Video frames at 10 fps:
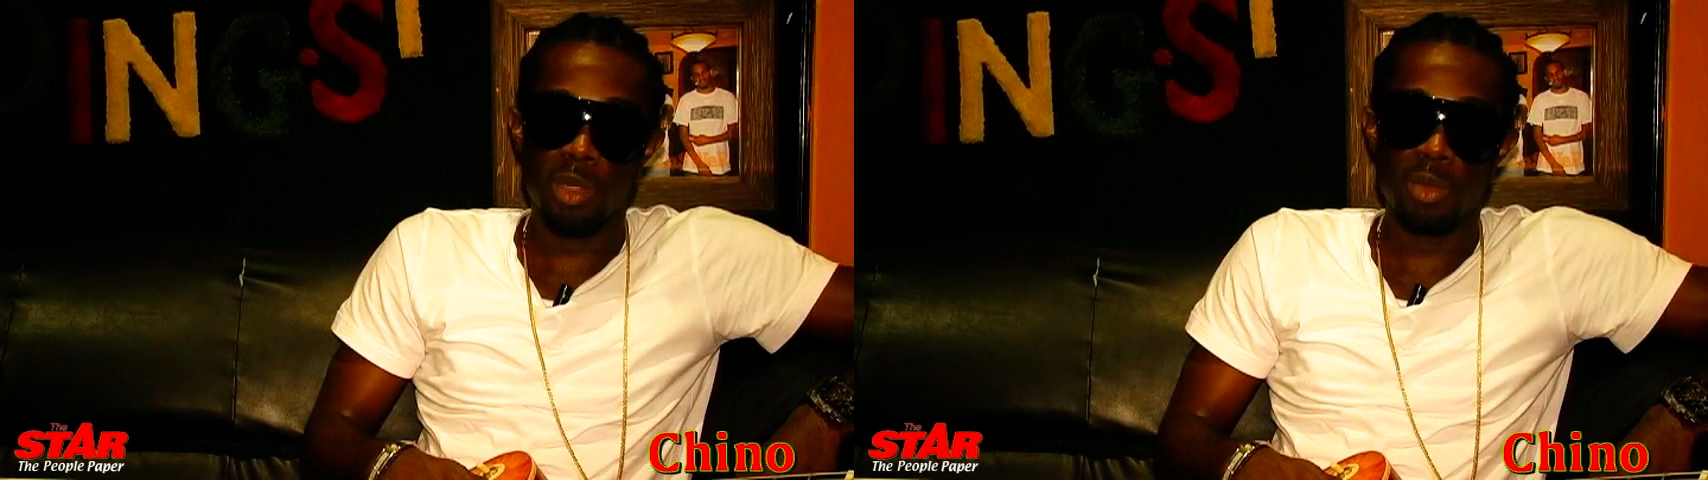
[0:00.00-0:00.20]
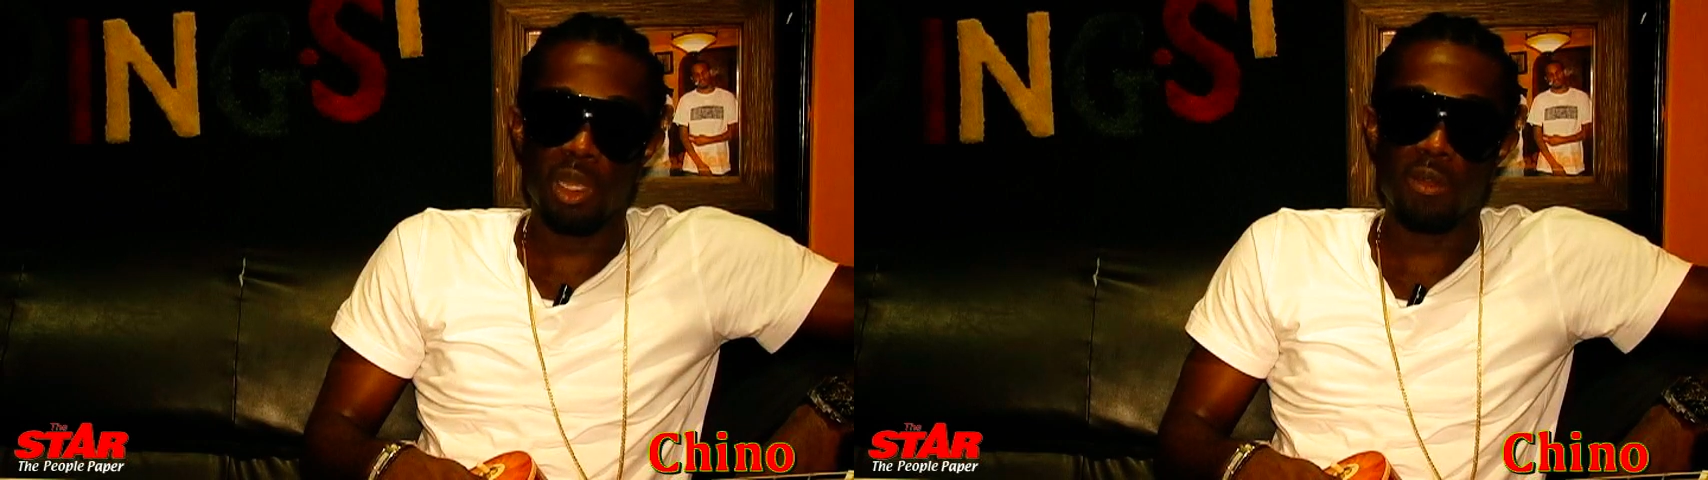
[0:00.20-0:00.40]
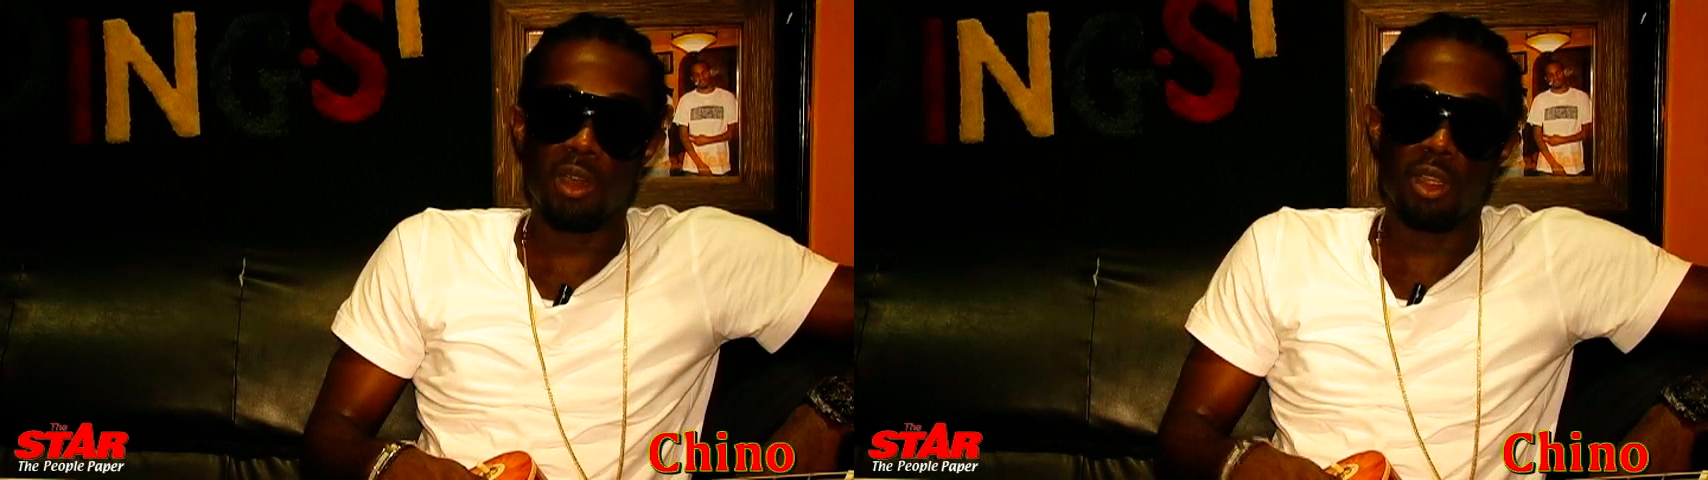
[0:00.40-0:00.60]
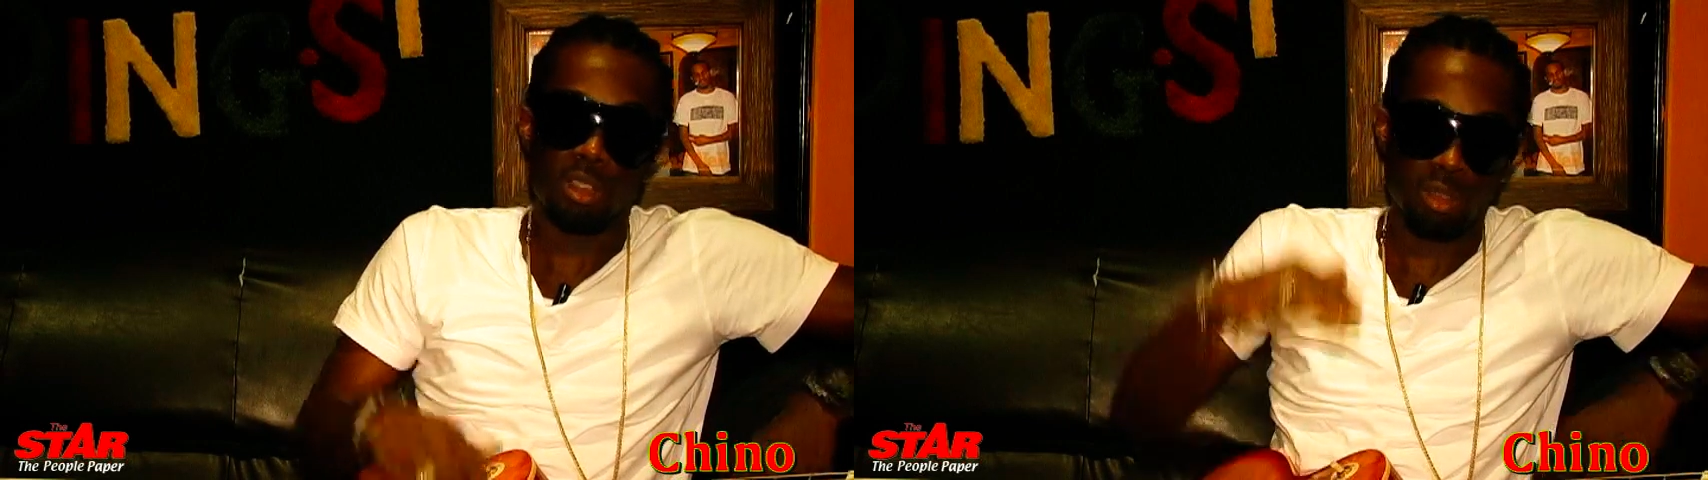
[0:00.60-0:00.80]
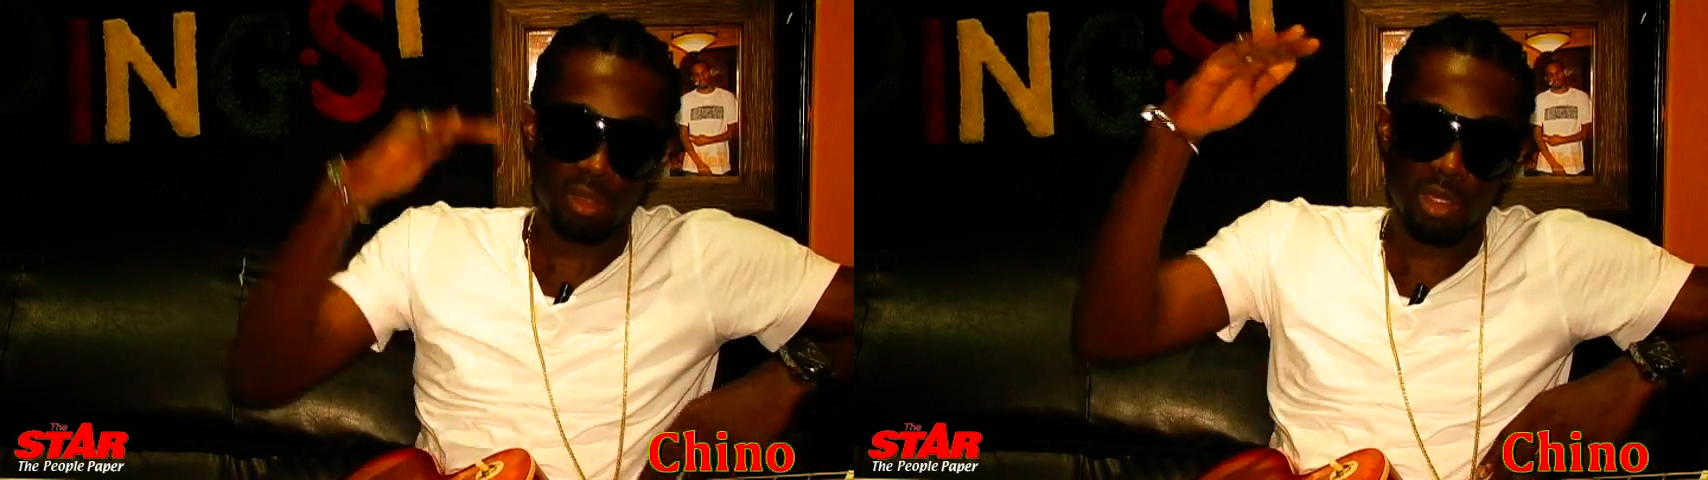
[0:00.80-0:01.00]
People have a
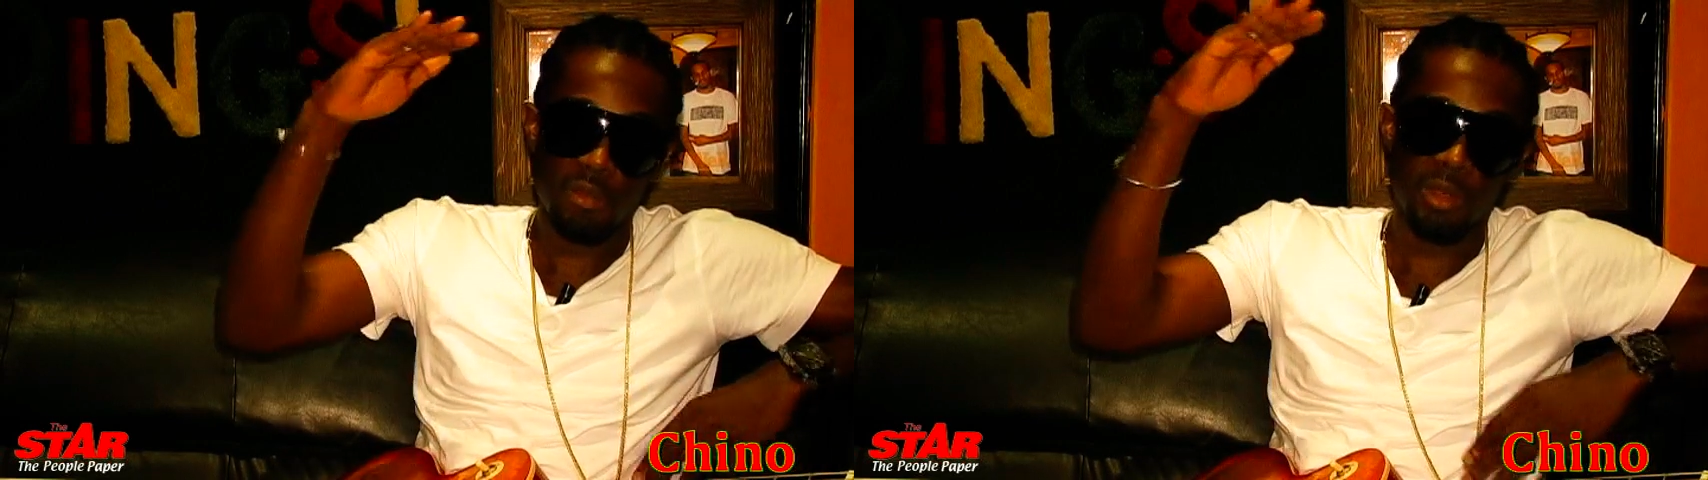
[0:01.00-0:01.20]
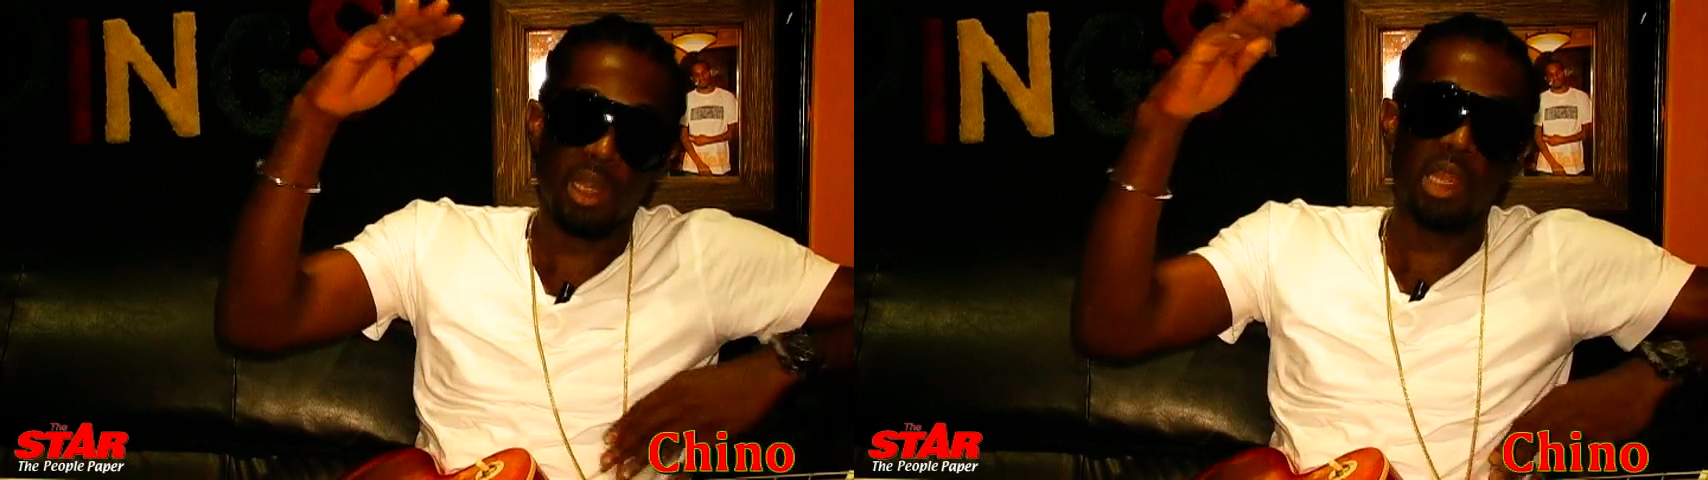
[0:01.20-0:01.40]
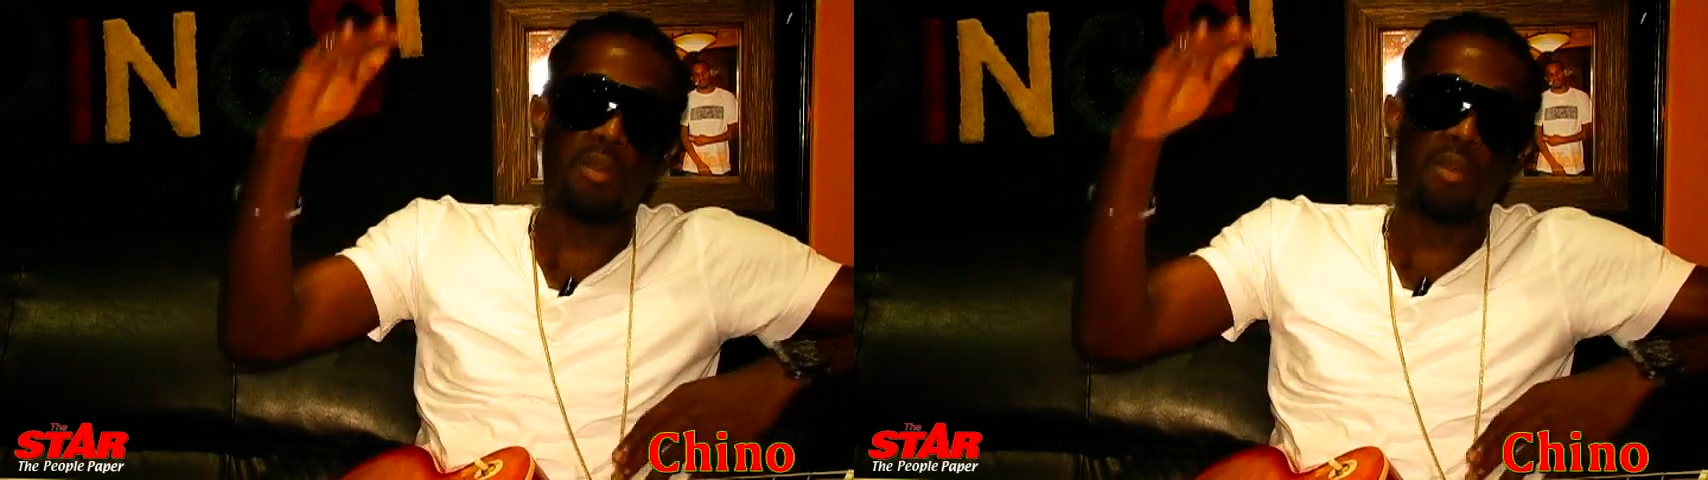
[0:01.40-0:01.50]
different